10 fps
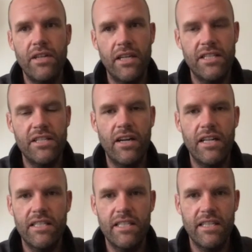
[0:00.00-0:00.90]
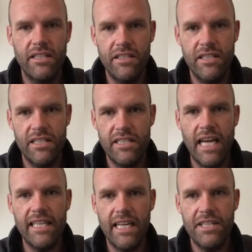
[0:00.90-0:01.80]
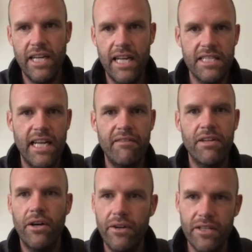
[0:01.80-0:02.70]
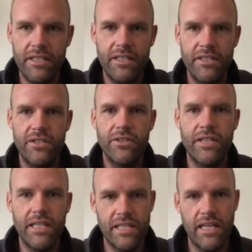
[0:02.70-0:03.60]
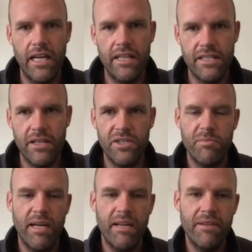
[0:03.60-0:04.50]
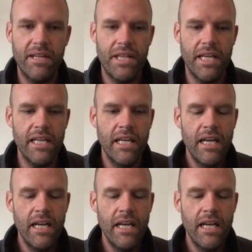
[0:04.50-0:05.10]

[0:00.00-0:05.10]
and I decided to just take that chance and have a go at it and do this whole Spud Fit thing.